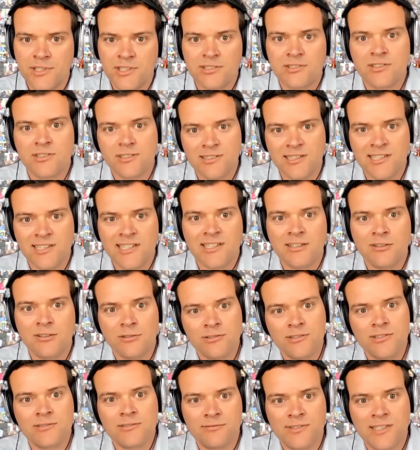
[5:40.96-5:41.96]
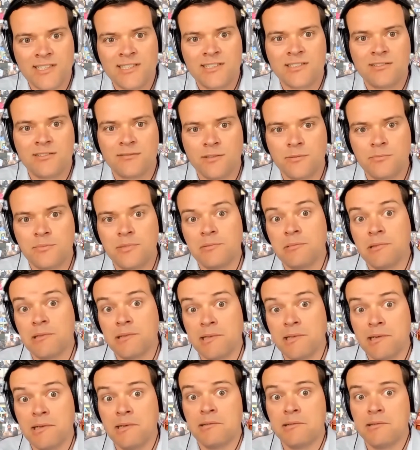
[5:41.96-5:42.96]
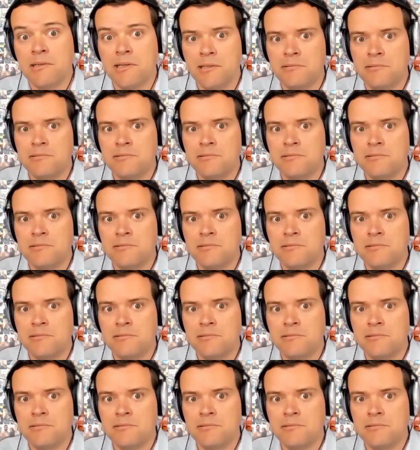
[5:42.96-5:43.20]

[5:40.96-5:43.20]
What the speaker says: suddenly all the rest of the people are, yeah,